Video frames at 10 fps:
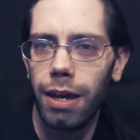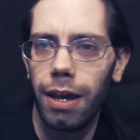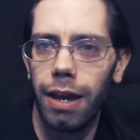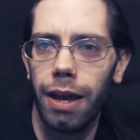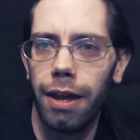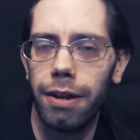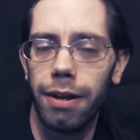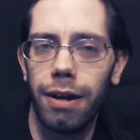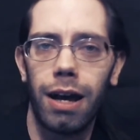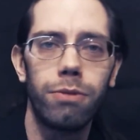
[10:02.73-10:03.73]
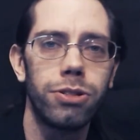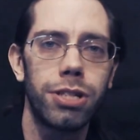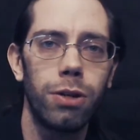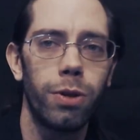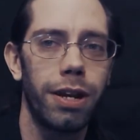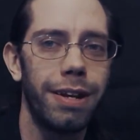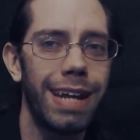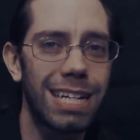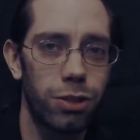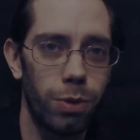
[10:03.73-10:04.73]
And I will see you in the
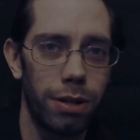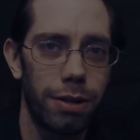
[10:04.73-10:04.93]
next one.